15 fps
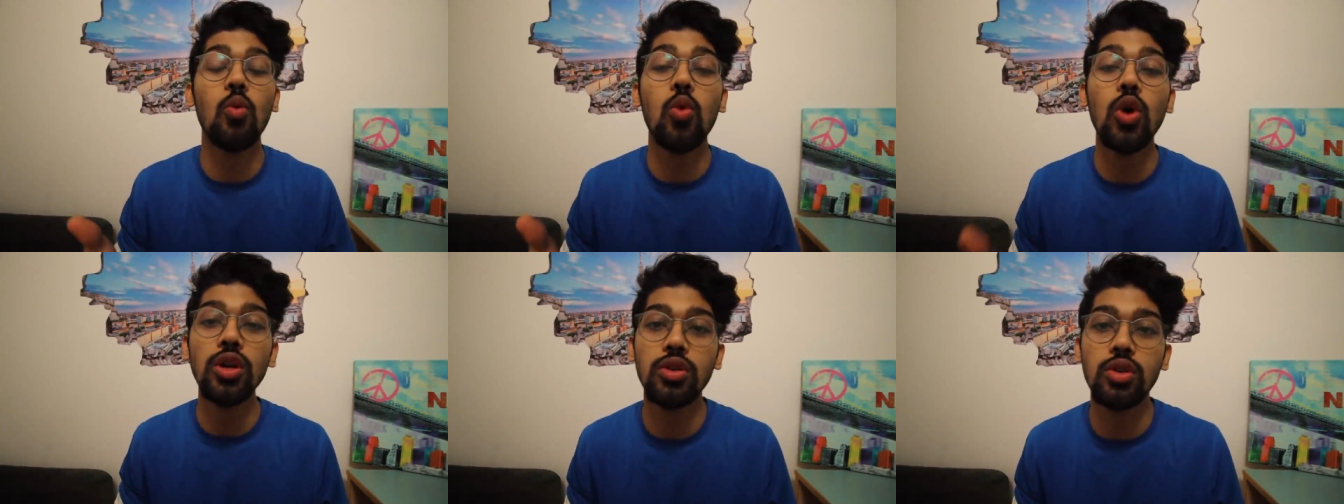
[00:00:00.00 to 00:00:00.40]

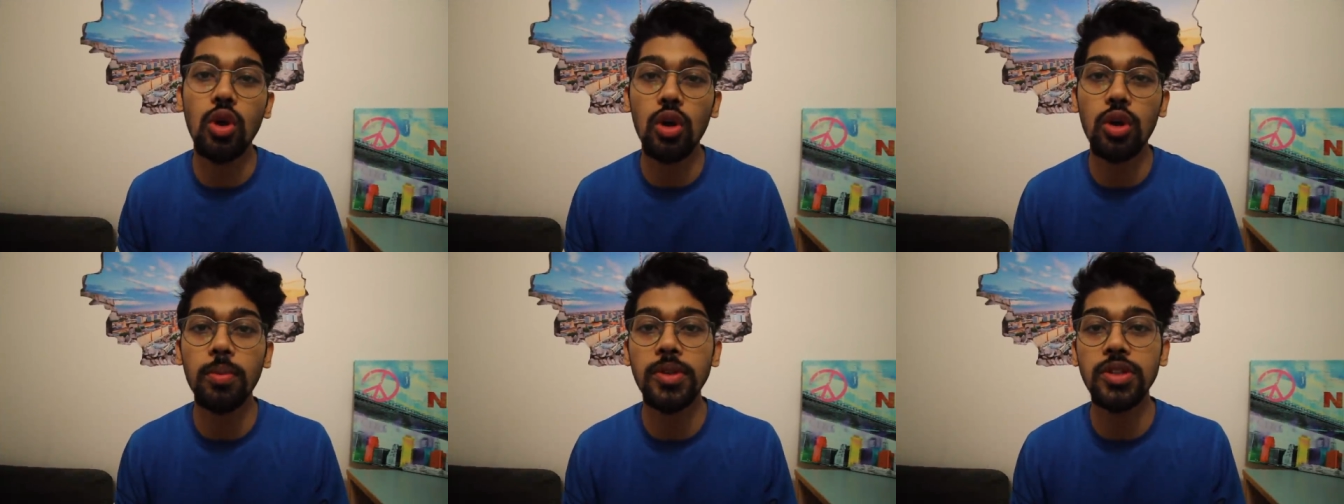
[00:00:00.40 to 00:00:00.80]
What
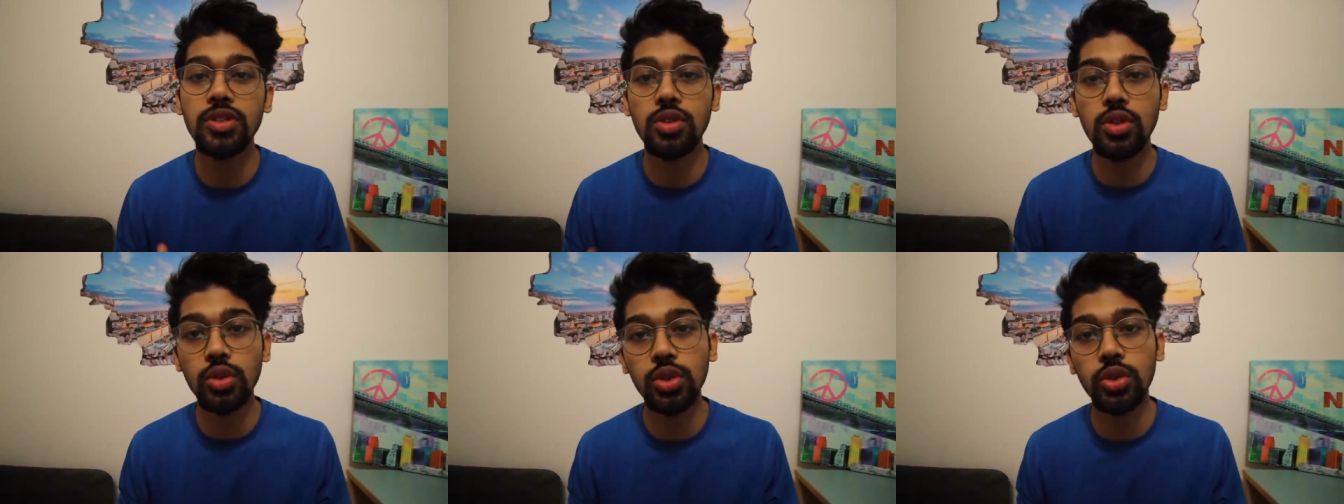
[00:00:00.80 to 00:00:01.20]

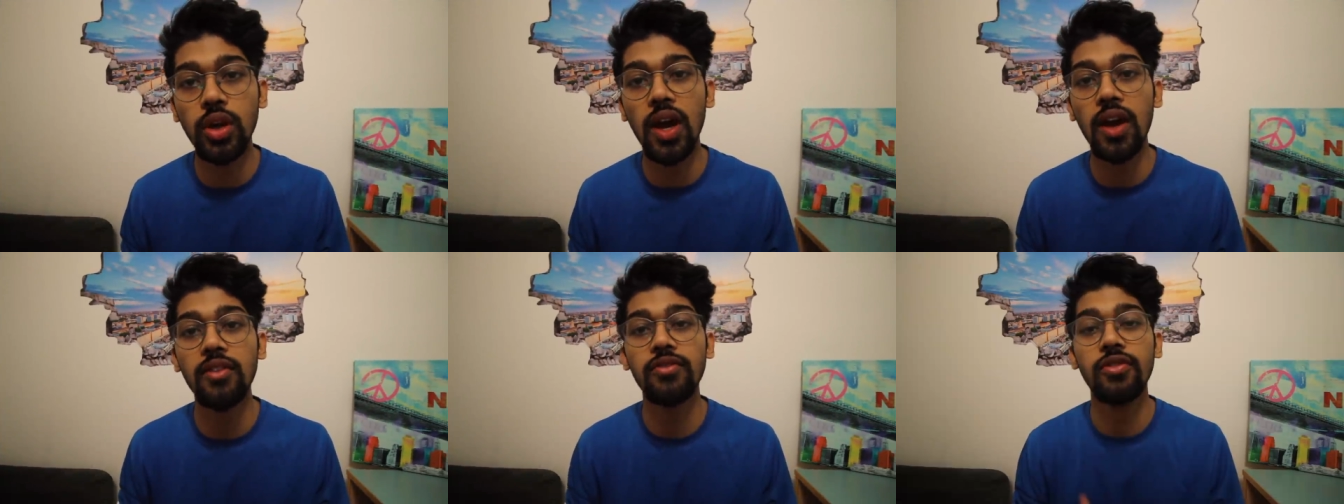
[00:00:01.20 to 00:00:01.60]
documents you should
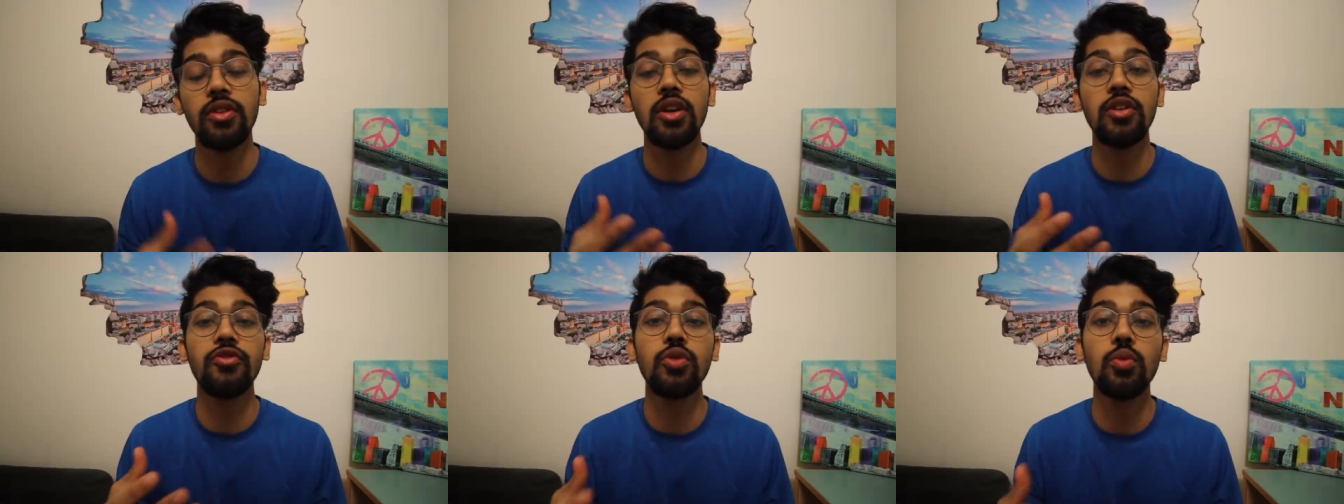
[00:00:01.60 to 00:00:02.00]
have
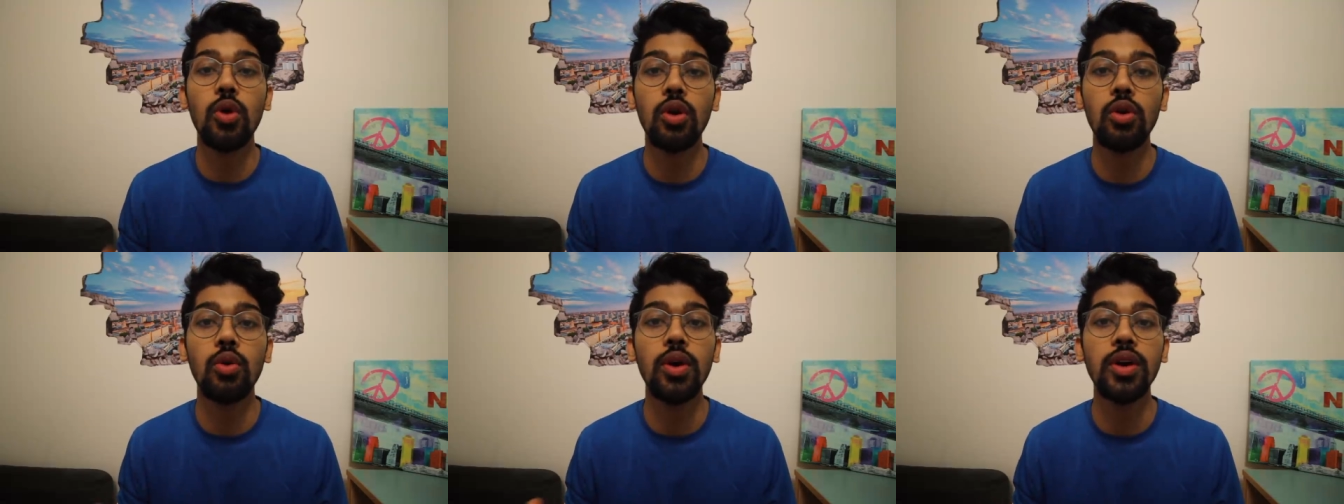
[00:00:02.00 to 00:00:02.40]
if you
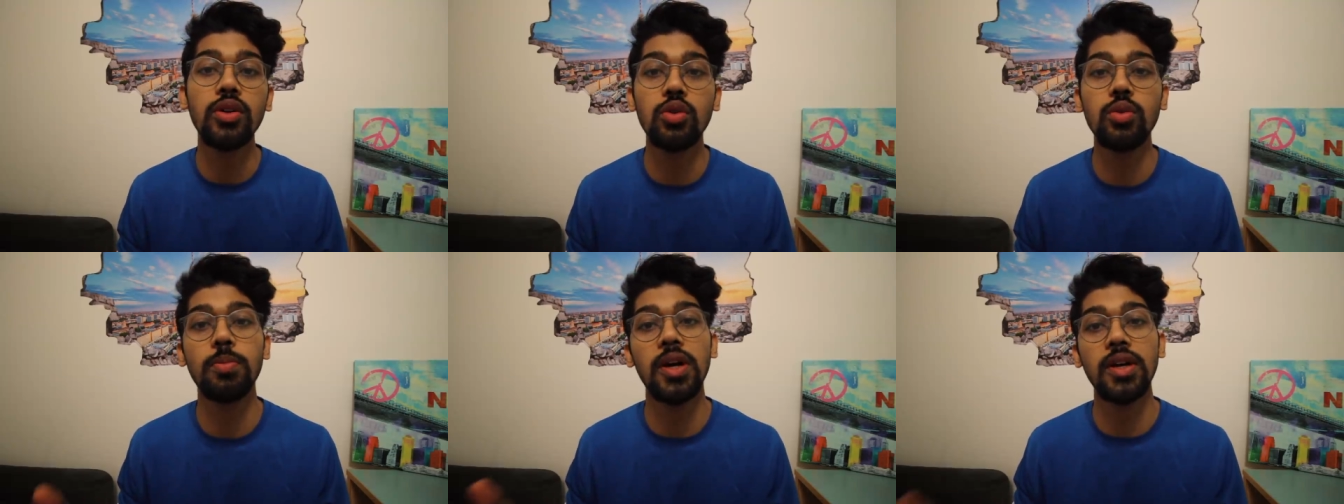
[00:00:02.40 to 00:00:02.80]
wanna go
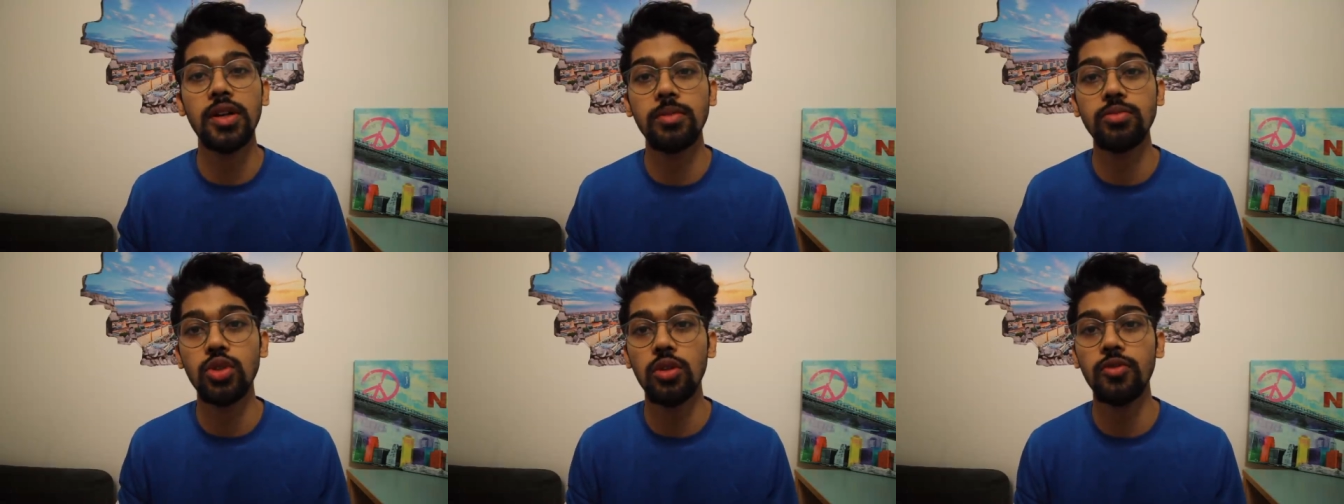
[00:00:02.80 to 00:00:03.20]
and do
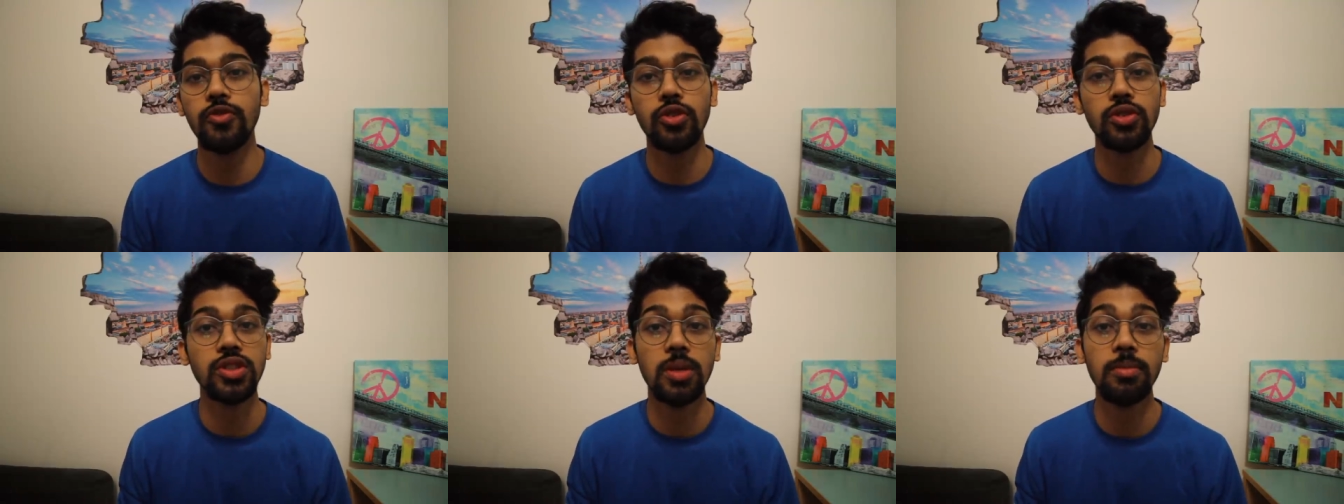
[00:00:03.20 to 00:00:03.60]
part-time job
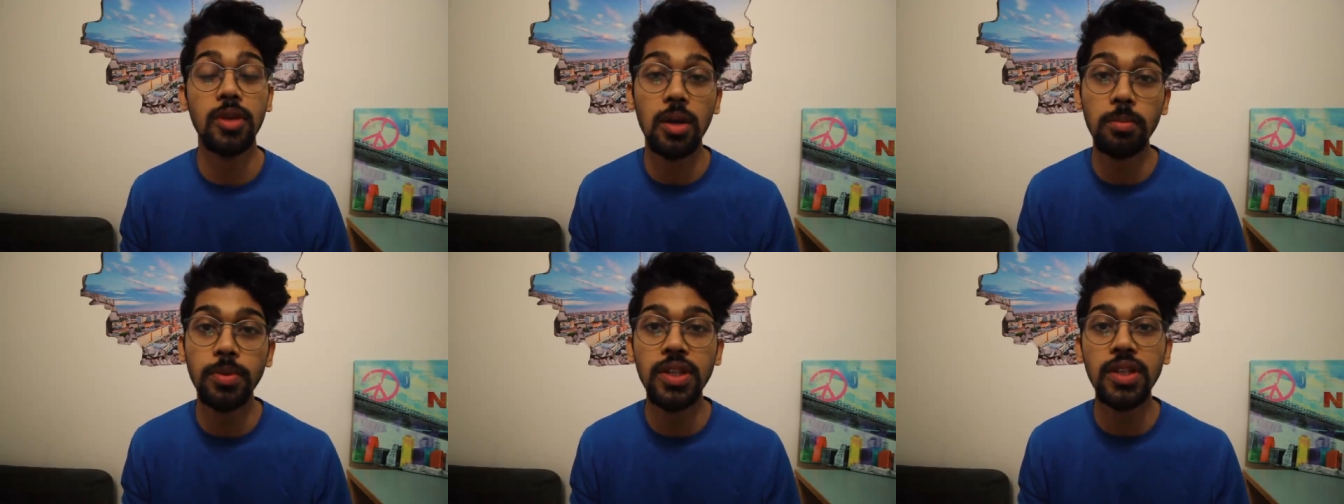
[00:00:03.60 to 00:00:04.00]
for some
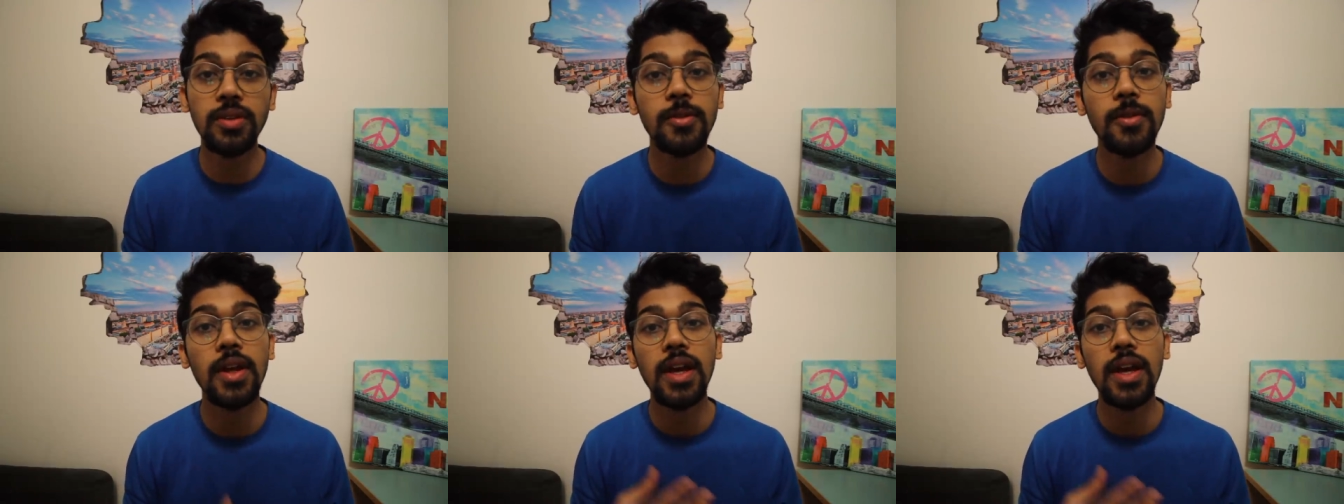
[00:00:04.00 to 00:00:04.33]
company